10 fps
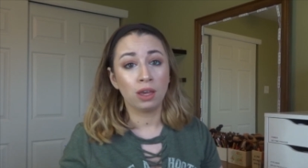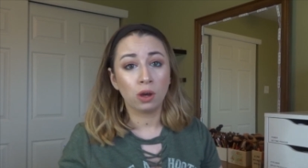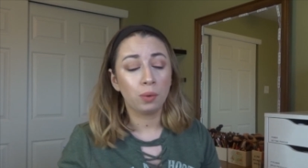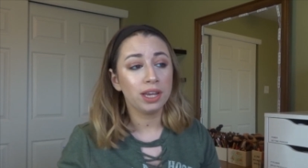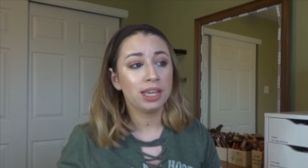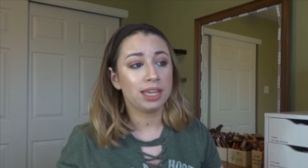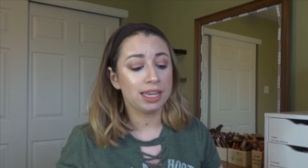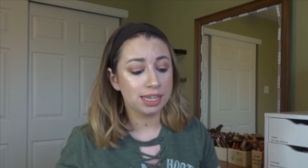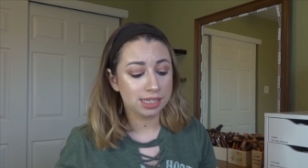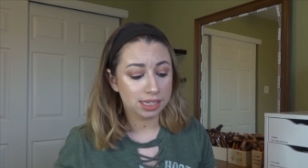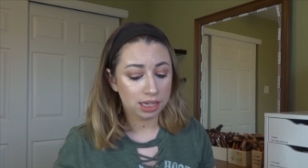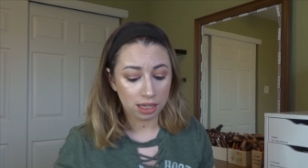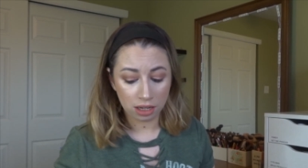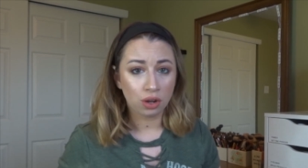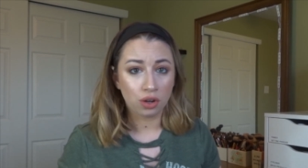quick,
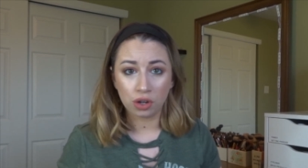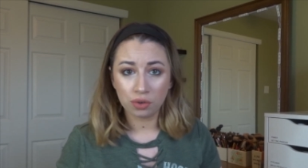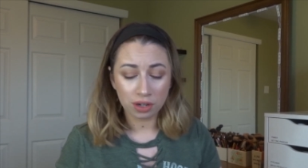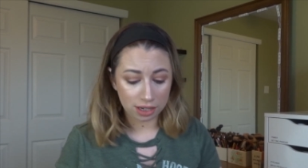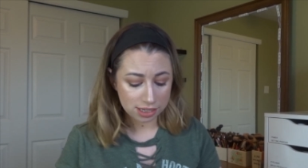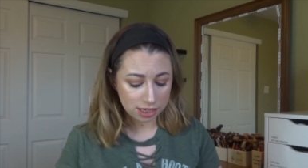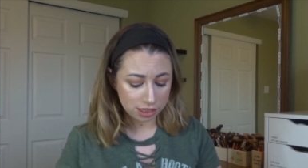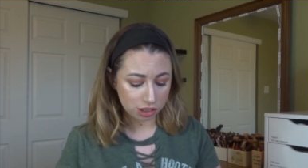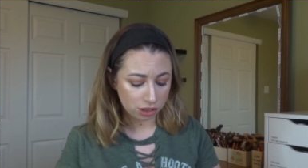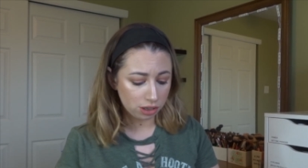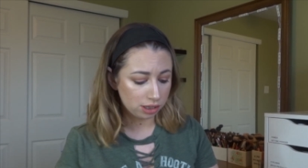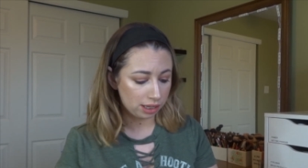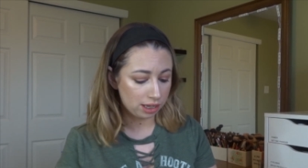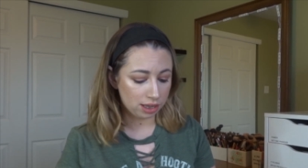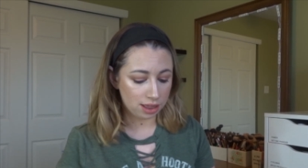easy, no nonsense look.
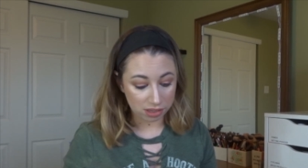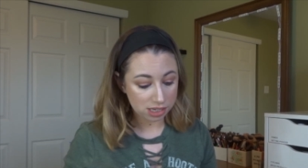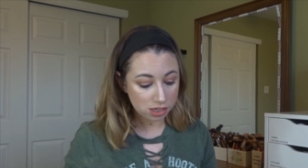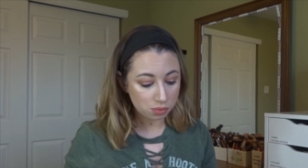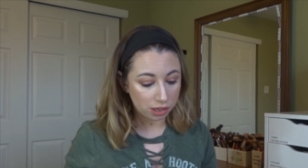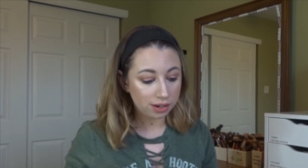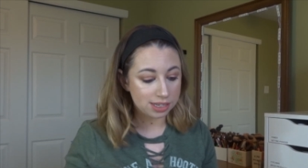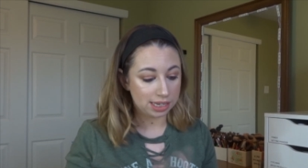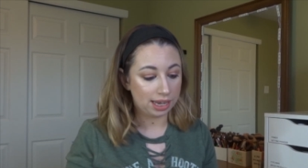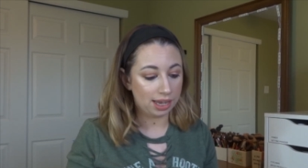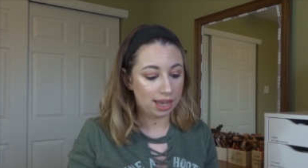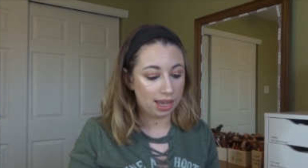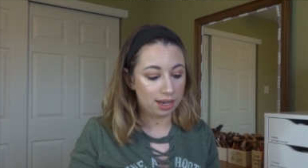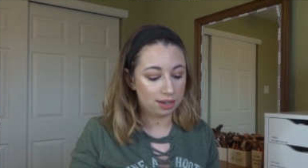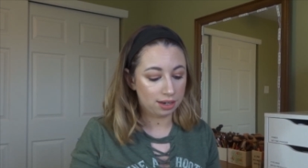Like this is where it's at.
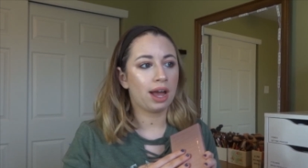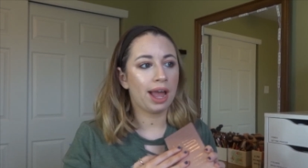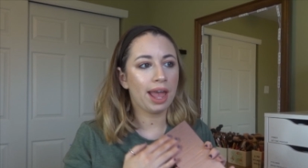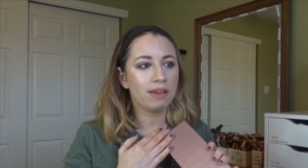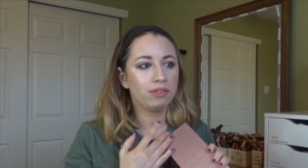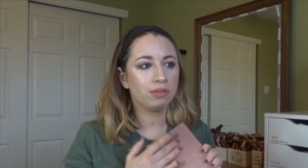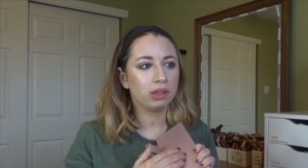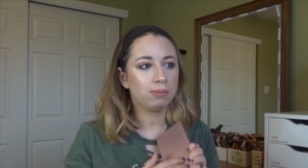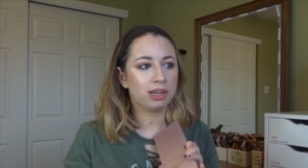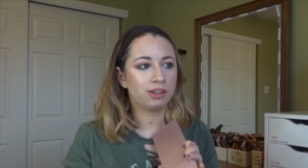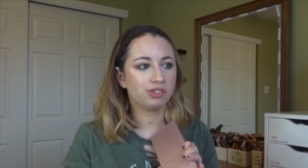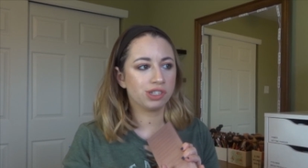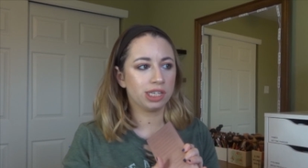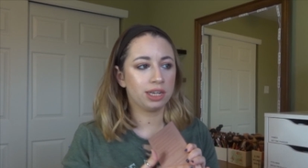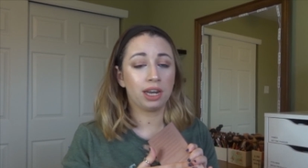And I haven't really been
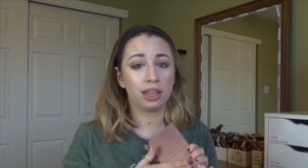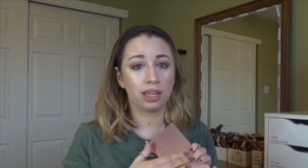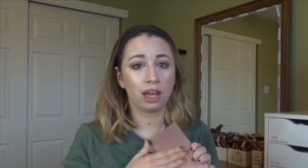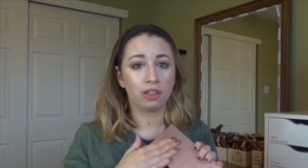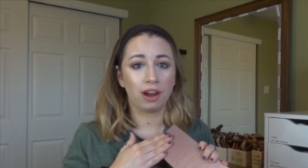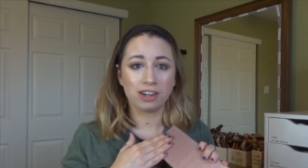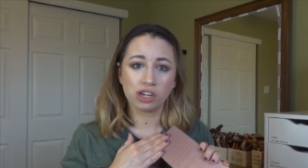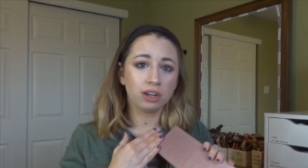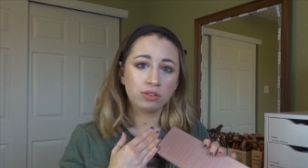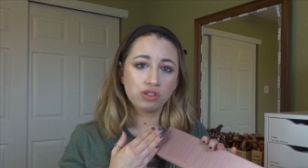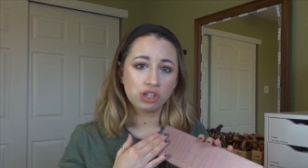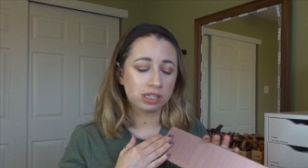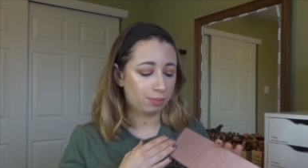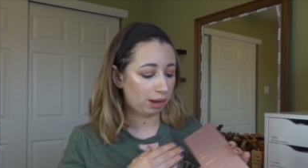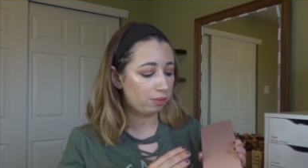interested in any of the other eyeshadows she's
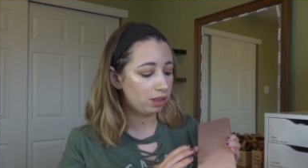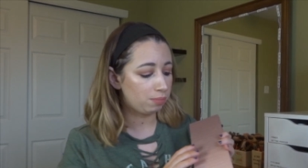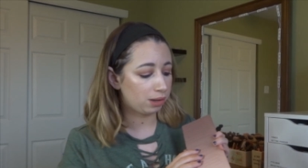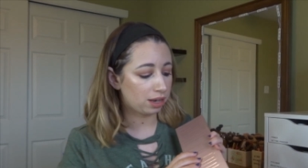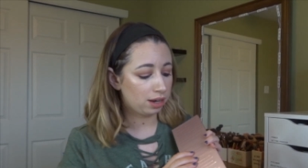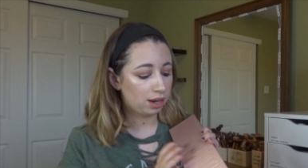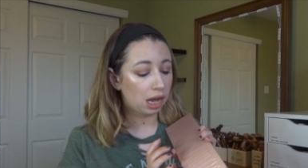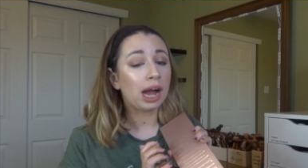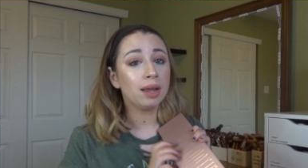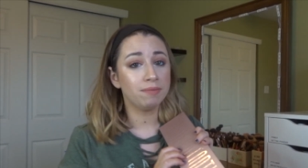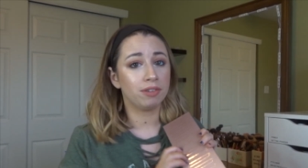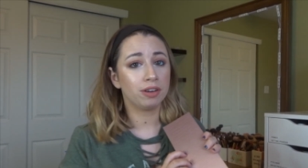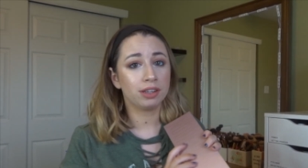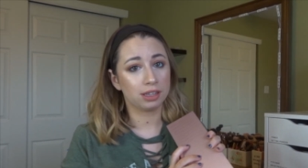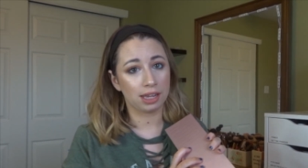come out with, but I'm
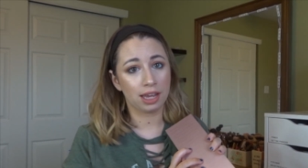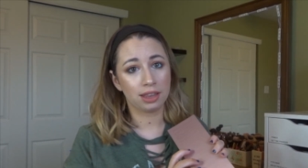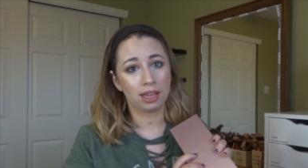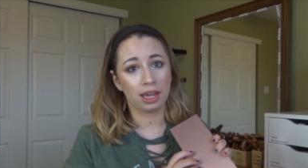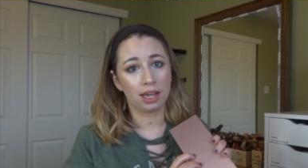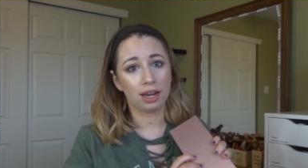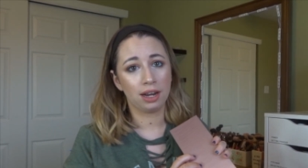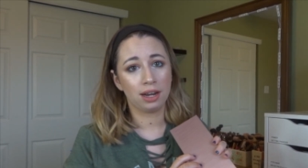very glad that